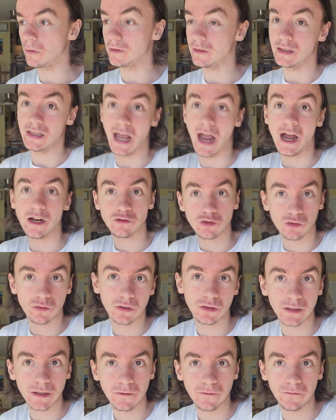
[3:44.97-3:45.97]

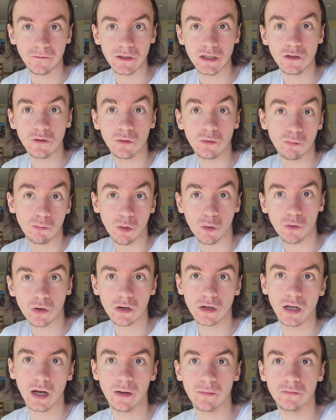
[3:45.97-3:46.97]
naturally feel more
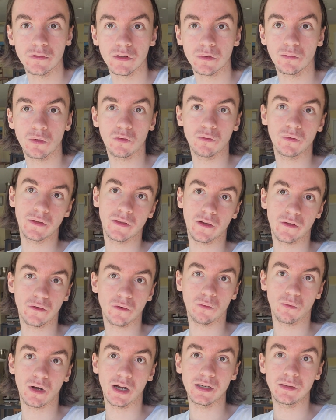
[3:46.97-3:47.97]
comfortable with other
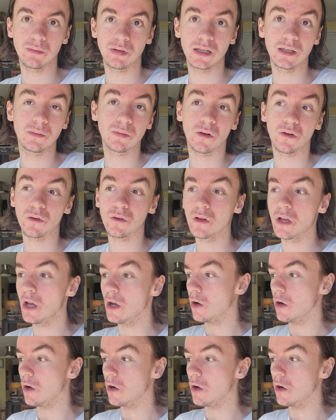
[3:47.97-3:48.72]
white people,